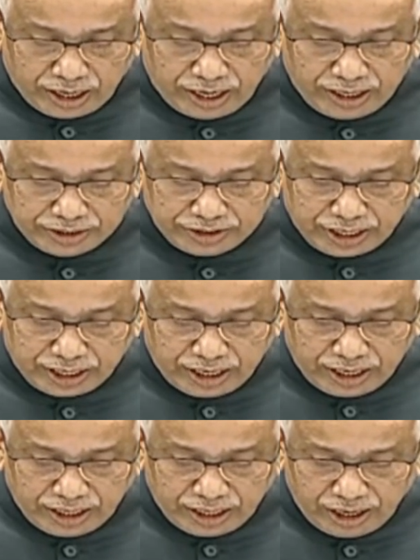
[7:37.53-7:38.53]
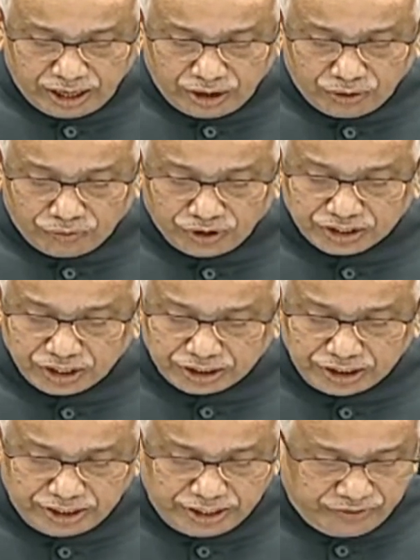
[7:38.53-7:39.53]
and Jagananna
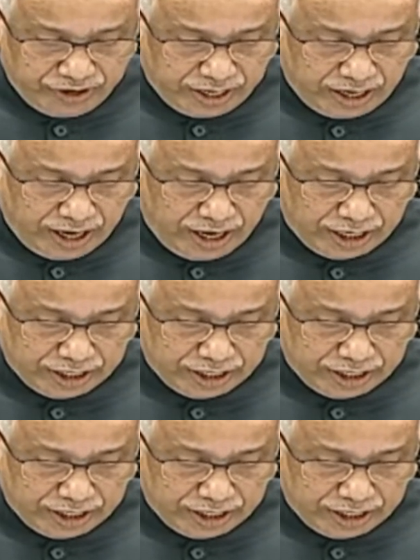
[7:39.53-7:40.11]
Vasati Divena